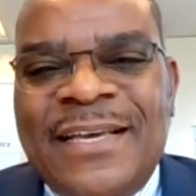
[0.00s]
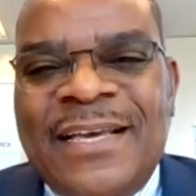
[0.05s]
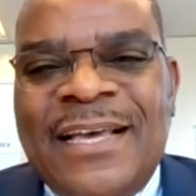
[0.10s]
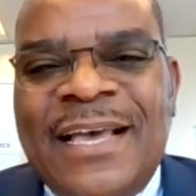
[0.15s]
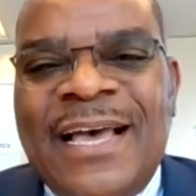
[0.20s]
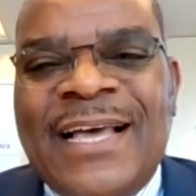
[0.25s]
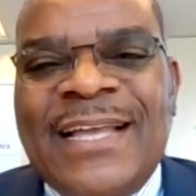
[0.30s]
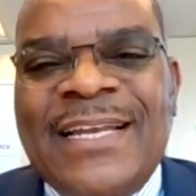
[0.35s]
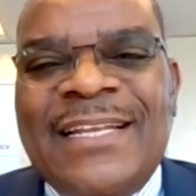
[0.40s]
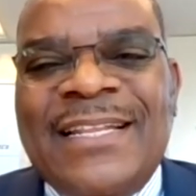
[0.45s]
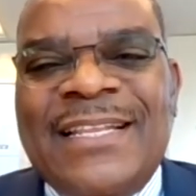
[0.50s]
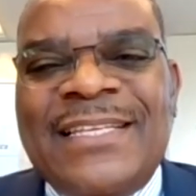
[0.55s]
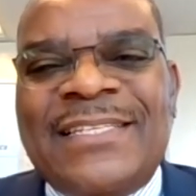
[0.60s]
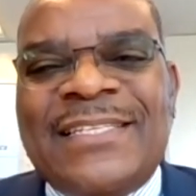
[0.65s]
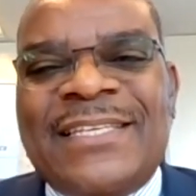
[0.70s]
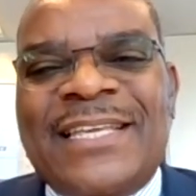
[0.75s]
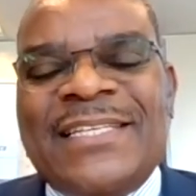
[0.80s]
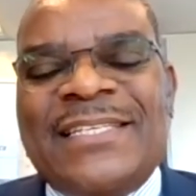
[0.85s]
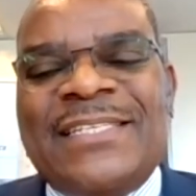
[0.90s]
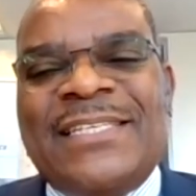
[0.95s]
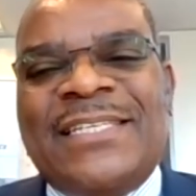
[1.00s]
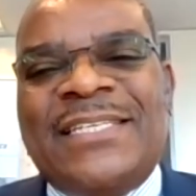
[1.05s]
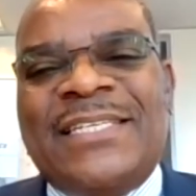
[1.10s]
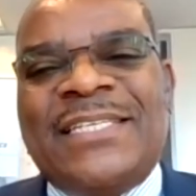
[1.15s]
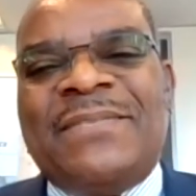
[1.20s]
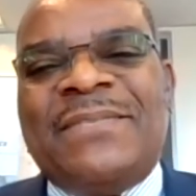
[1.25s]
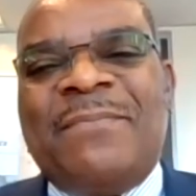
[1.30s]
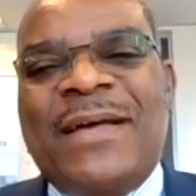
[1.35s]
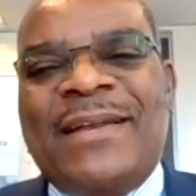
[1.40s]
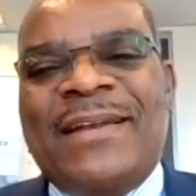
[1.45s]
And in this case, it
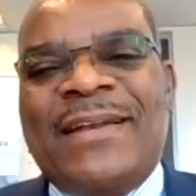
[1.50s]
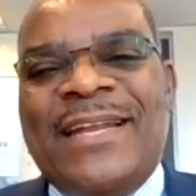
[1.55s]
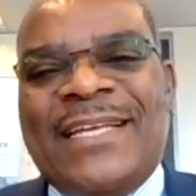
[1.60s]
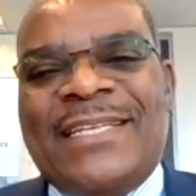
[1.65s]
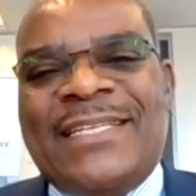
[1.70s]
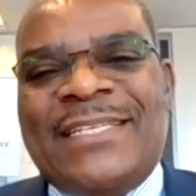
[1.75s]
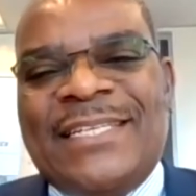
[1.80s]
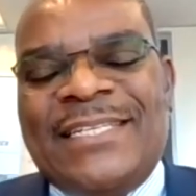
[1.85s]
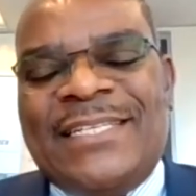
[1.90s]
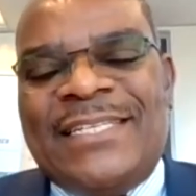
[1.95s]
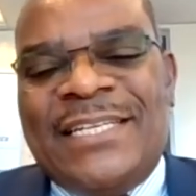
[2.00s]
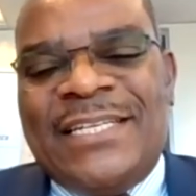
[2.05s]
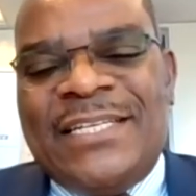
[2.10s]
is mandated